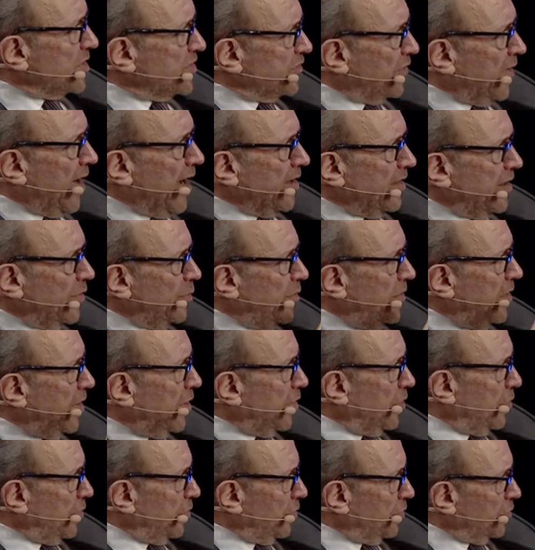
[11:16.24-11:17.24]
find them
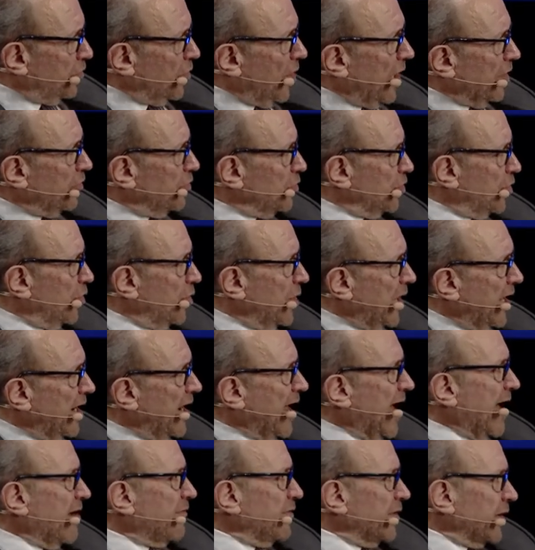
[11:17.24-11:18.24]
there trying to create
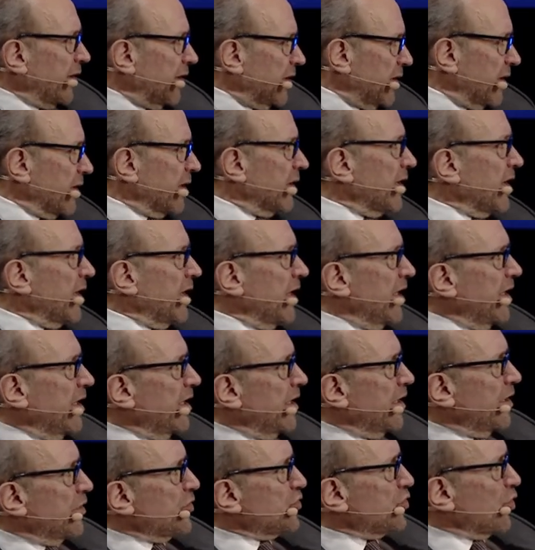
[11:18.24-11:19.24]
havoc
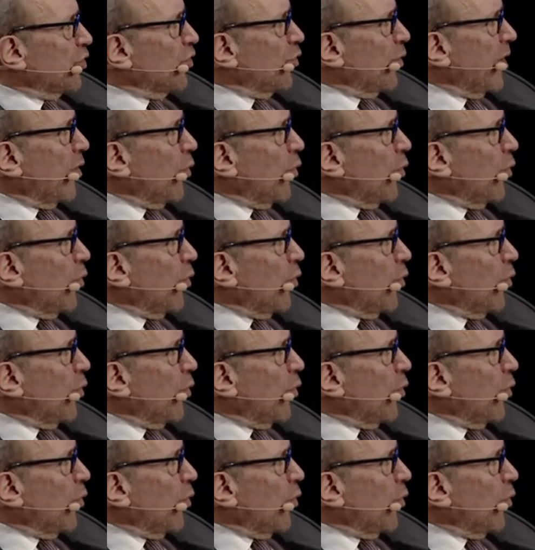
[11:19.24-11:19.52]
in a certain way.